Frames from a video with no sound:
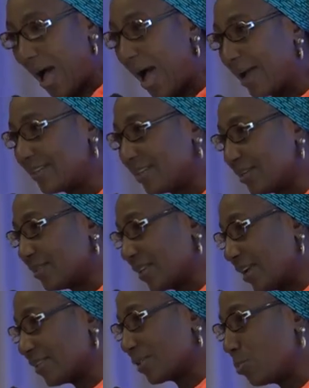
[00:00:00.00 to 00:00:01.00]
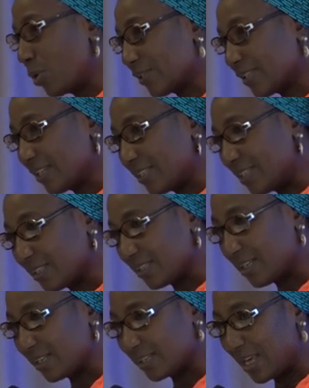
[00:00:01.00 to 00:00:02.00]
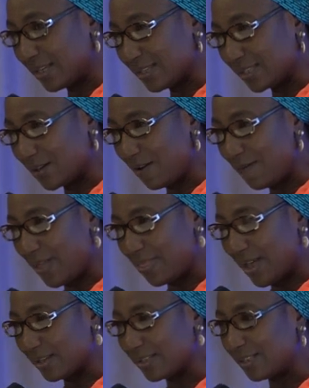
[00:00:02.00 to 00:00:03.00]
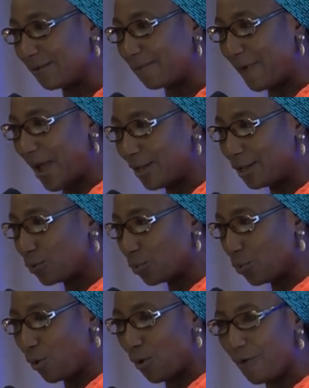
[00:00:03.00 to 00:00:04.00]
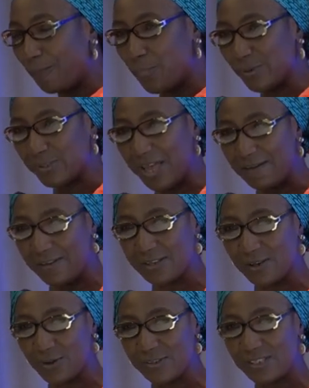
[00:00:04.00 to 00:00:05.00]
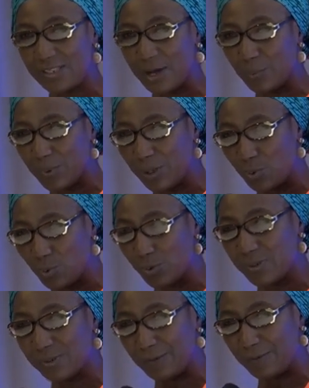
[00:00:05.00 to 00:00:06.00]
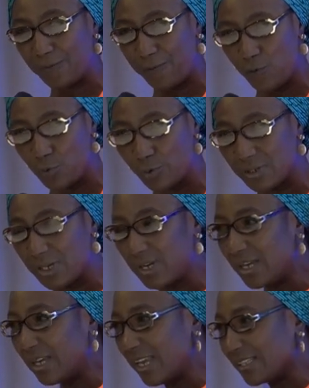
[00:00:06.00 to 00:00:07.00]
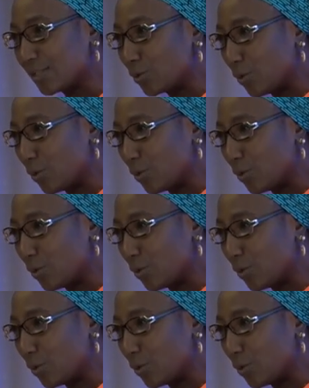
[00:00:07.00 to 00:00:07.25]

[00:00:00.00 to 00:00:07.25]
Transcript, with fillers: I did a small statistics and discovered that the value of post-harvest losses that we lose in food is